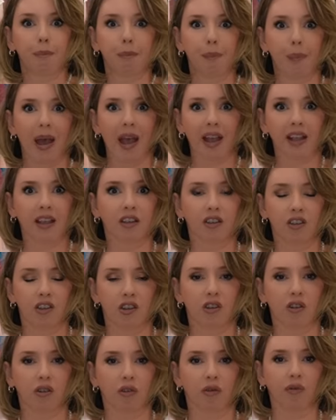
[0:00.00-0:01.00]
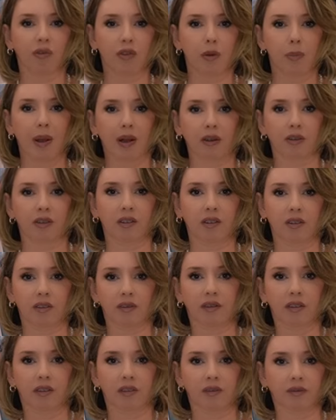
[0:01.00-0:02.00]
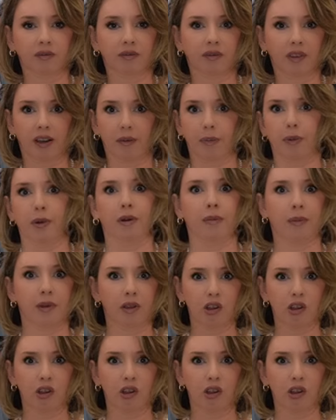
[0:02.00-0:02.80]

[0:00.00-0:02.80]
back into the belt that I put on my